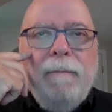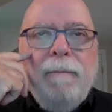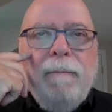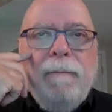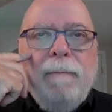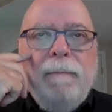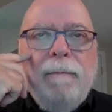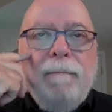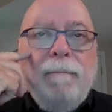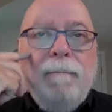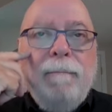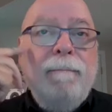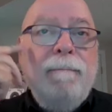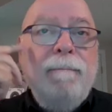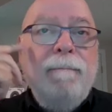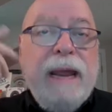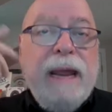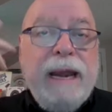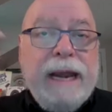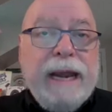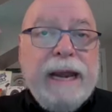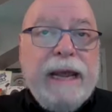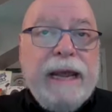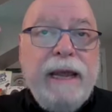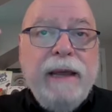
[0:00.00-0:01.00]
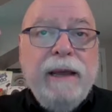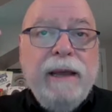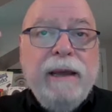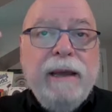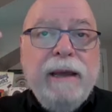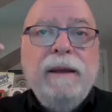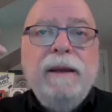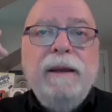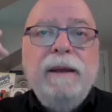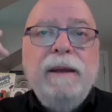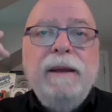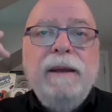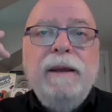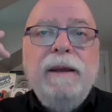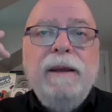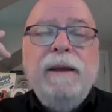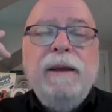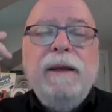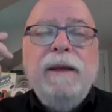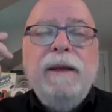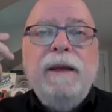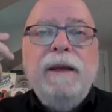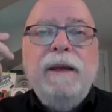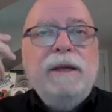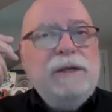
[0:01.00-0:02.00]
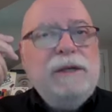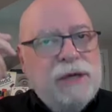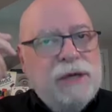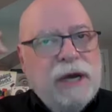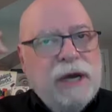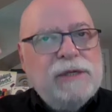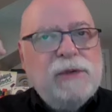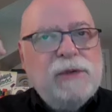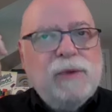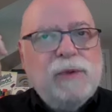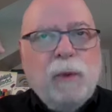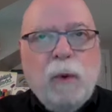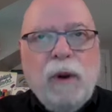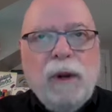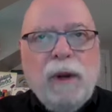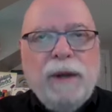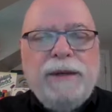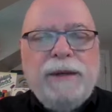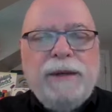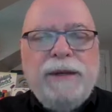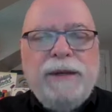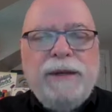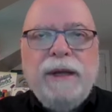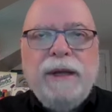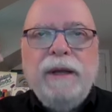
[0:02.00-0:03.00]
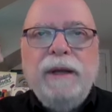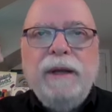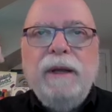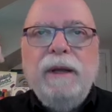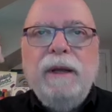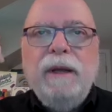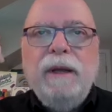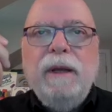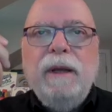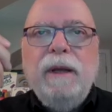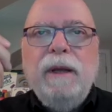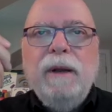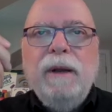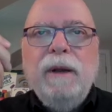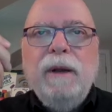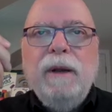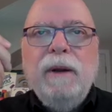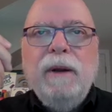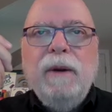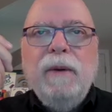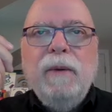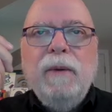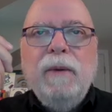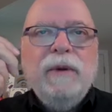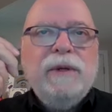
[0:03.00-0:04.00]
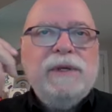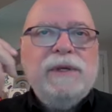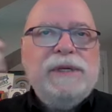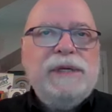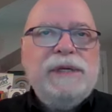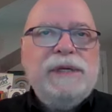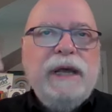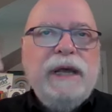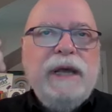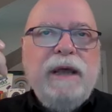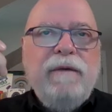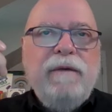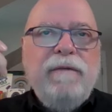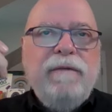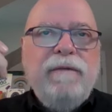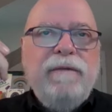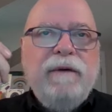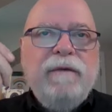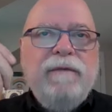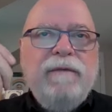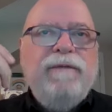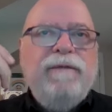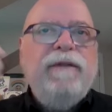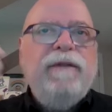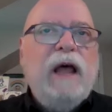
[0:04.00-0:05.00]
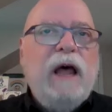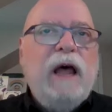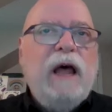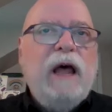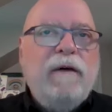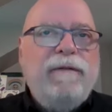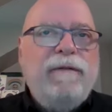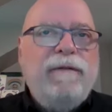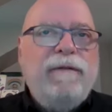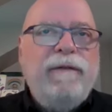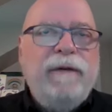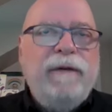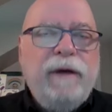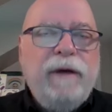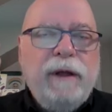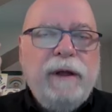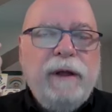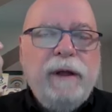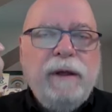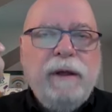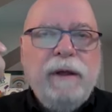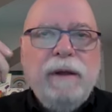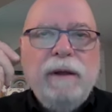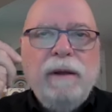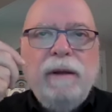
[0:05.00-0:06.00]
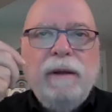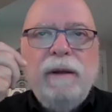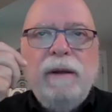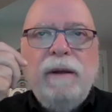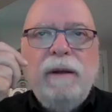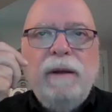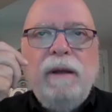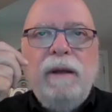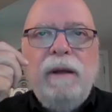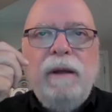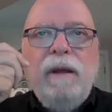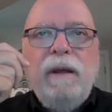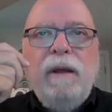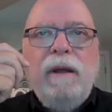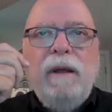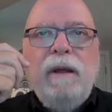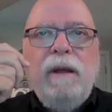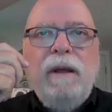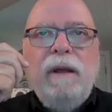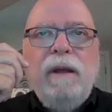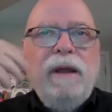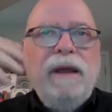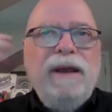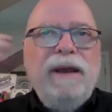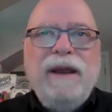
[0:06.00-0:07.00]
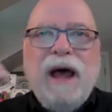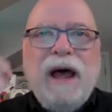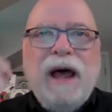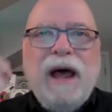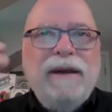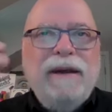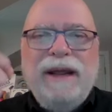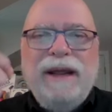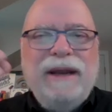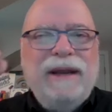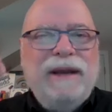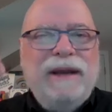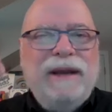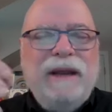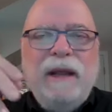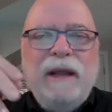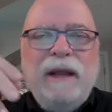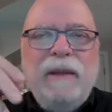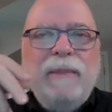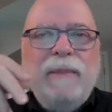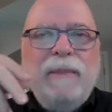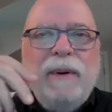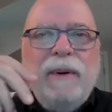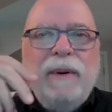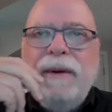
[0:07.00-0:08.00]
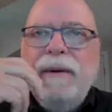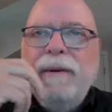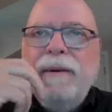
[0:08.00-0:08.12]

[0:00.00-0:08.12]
Many just want to receive fluff and not dig deeper.